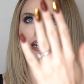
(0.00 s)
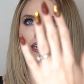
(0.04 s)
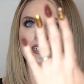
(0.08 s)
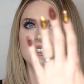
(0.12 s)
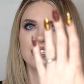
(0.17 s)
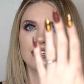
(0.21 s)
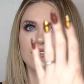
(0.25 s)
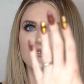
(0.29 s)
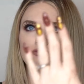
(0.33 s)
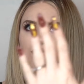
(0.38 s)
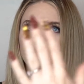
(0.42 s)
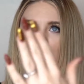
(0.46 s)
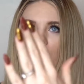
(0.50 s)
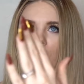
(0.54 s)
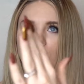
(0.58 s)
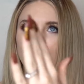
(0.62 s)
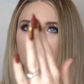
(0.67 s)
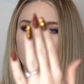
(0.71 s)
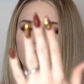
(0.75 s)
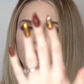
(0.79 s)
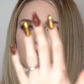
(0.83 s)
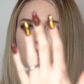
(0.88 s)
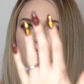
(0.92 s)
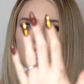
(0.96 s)
hand is like
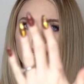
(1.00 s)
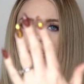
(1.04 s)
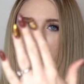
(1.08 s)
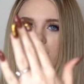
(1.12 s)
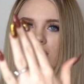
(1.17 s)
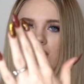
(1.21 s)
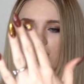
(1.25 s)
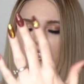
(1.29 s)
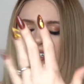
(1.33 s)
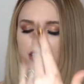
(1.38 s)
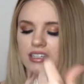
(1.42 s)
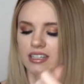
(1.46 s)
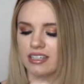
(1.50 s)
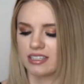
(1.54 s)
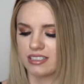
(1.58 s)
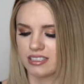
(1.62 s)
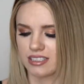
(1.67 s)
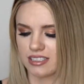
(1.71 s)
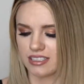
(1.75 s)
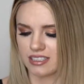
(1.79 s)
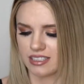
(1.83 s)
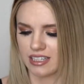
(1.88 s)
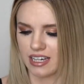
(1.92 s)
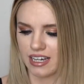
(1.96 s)
full-blown glitter. It's
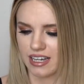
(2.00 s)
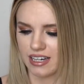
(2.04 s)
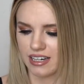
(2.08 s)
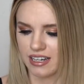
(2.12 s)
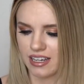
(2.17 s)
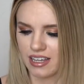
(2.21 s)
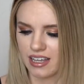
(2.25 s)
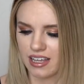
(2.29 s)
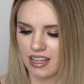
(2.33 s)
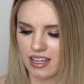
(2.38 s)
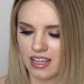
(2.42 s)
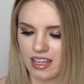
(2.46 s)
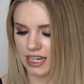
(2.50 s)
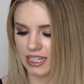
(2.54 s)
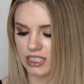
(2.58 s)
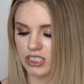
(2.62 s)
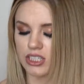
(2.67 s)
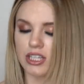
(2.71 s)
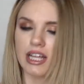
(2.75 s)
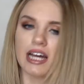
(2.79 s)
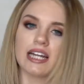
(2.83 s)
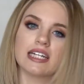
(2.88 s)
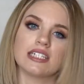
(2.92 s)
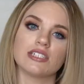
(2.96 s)
insane. Okay,
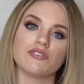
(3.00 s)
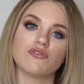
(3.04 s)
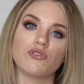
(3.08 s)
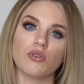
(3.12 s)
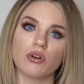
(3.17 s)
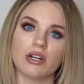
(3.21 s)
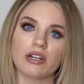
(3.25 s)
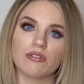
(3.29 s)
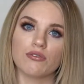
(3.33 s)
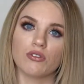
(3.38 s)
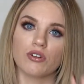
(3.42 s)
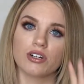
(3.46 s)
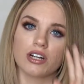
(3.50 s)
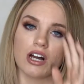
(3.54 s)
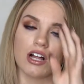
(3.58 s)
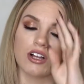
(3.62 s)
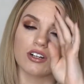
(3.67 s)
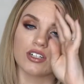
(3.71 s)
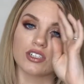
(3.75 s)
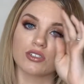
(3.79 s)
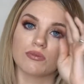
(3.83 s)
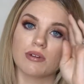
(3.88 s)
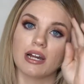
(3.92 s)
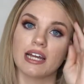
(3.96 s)
so that is
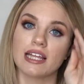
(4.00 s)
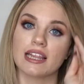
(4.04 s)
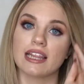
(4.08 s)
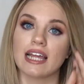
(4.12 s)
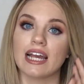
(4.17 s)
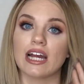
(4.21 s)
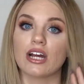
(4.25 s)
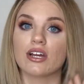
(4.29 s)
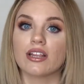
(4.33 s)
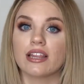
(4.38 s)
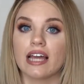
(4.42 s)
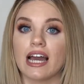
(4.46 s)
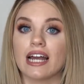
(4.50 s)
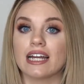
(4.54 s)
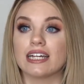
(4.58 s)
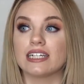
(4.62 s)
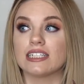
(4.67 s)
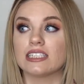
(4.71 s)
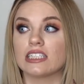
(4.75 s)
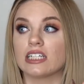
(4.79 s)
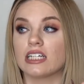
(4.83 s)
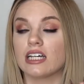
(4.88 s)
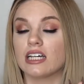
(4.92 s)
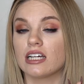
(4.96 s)
$44 right there. That
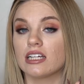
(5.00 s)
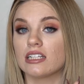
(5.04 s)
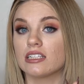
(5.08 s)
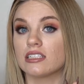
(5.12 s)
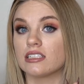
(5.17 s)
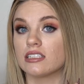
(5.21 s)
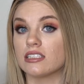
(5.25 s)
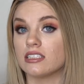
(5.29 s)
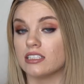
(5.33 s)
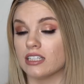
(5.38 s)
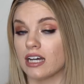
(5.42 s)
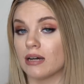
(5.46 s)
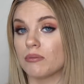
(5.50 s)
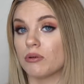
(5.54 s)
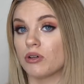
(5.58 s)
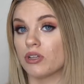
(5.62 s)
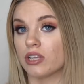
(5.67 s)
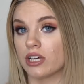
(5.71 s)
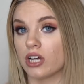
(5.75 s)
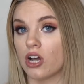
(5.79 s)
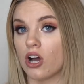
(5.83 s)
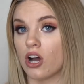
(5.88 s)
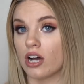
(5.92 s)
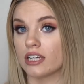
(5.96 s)
is double
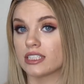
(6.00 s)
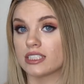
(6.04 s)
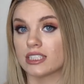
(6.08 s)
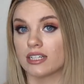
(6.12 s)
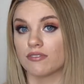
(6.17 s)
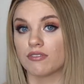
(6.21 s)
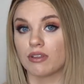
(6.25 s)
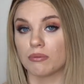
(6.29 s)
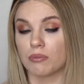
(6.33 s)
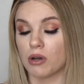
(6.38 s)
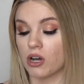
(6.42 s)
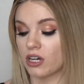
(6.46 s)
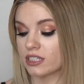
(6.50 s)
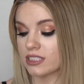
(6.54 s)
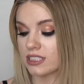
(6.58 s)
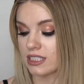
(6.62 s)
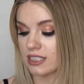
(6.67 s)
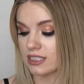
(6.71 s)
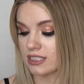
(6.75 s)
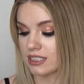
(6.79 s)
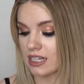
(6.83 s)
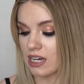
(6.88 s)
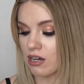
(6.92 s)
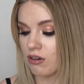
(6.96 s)
the cost of the box
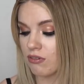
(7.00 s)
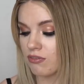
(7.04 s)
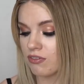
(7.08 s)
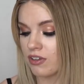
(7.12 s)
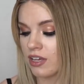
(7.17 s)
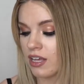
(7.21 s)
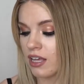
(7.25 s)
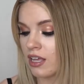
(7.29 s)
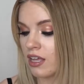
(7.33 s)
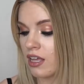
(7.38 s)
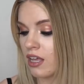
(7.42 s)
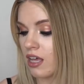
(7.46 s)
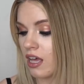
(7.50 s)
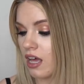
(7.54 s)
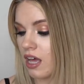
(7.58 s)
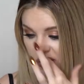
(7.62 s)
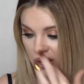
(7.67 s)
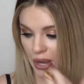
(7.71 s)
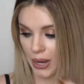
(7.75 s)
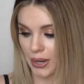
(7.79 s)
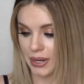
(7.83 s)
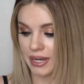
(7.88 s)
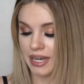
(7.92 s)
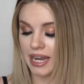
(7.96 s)
itself.
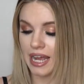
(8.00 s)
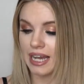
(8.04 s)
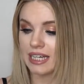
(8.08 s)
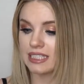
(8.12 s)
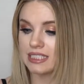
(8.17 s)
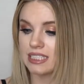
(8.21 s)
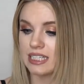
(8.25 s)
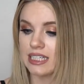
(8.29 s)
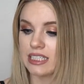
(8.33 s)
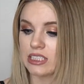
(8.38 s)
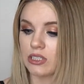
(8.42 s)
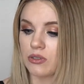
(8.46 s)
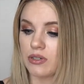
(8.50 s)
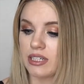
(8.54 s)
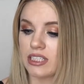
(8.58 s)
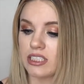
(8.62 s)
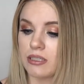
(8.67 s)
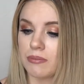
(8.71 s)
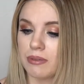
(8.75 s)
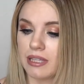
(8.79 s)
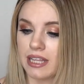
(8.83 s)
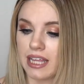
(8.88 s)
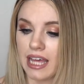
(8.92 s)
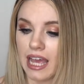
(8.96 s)
Okay, next is going
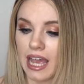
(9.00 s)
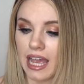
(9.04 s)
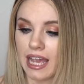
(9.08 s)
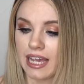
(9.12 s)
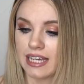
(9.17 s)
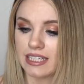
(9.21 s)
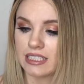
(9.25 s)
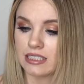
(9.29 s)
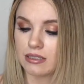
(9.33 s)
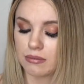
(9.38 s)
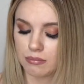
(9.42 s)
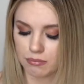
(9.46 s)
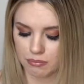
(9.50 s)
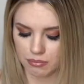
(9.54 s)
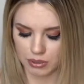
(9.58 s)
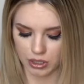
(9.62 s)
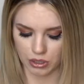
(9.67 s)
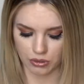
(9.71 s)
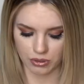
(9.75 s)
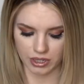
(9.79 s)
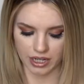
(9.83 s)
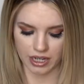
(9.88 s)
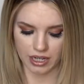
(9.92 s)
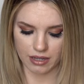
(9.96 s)
to be the Ace
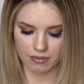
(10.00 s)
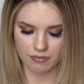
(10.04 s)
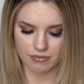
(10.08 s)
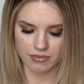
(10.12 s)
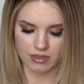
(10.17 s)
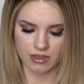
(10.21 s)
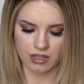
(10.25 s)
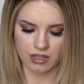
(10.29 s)
Beauty.